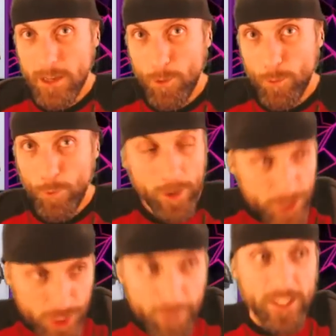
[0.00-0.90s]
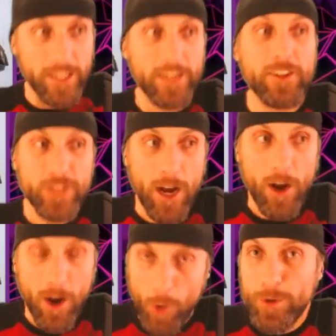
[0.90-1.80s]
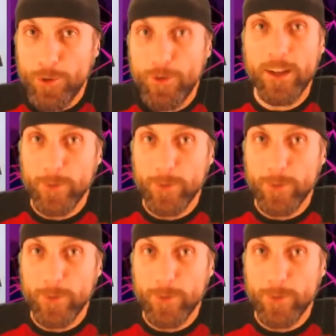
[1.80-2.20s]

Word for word: We're shifting gears now, I hope you're ready.